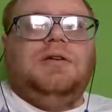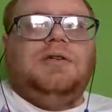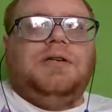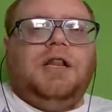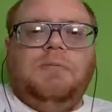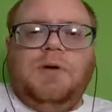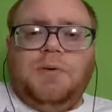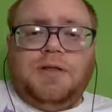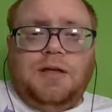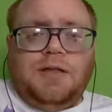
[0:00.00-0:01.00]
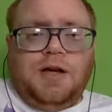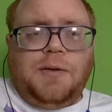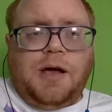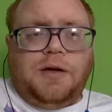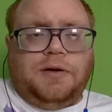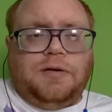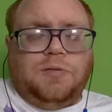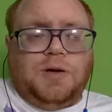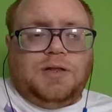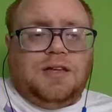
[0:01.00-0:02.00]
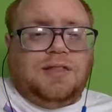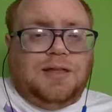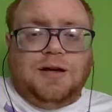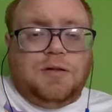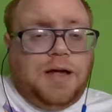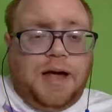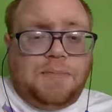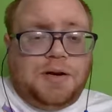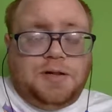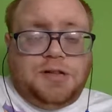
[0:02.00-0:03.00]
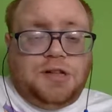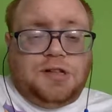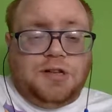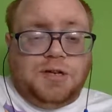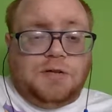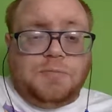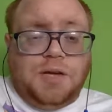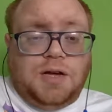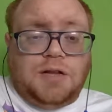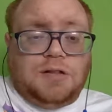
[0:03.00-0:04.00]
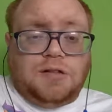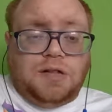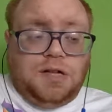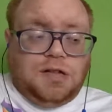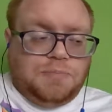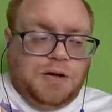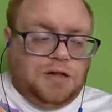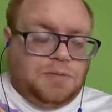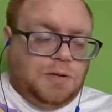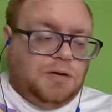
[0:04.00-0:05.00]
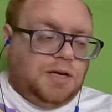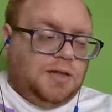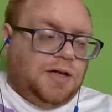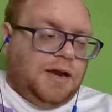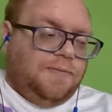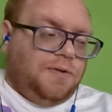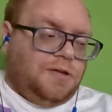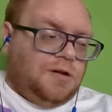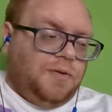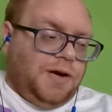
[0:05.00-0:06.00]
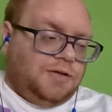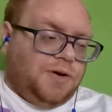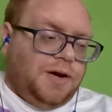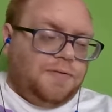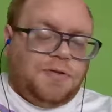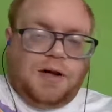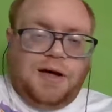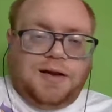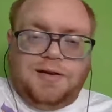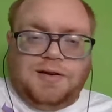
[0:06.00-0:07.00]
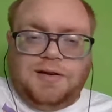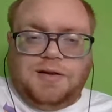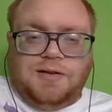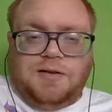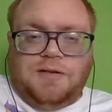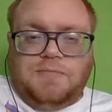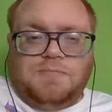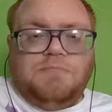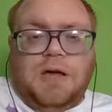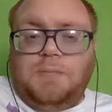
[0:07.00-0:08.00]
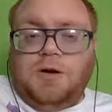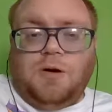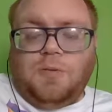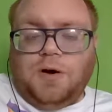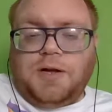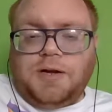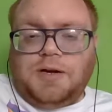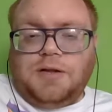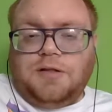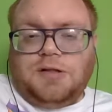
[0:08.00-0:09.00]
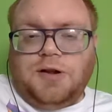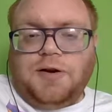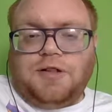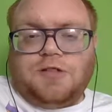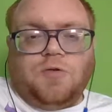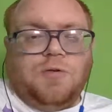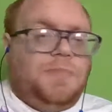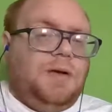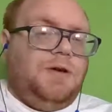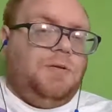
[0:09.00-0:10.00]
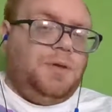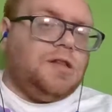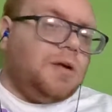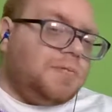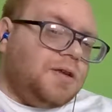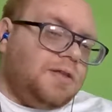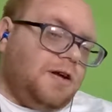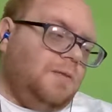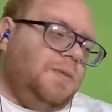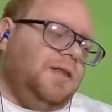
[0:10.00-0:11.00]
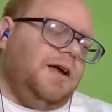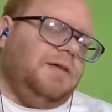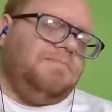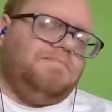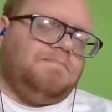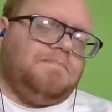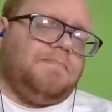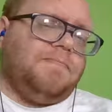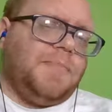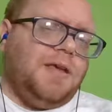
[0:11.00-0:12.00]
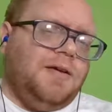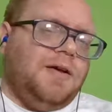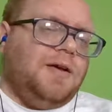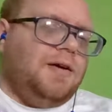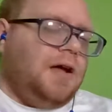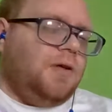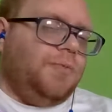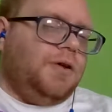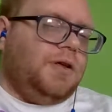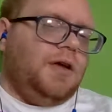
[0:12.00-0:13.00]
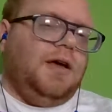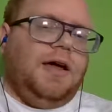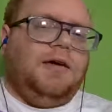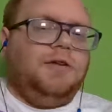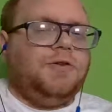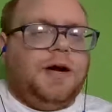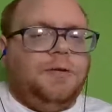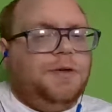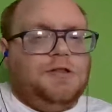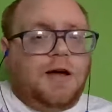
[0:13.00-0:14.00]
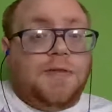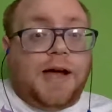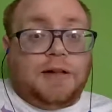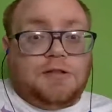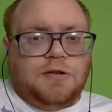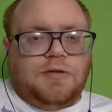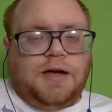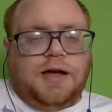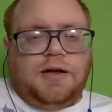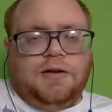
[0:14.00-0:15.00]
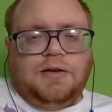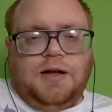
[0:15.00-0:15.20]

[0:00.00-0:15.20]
telling me what they think about it and what they think will happen in season two, because it's a possibility that if it's a great train of thought, maybe I'll work it into the series, or maybe it'll be something that I'll be like, not really, and I'll try to resolve that so that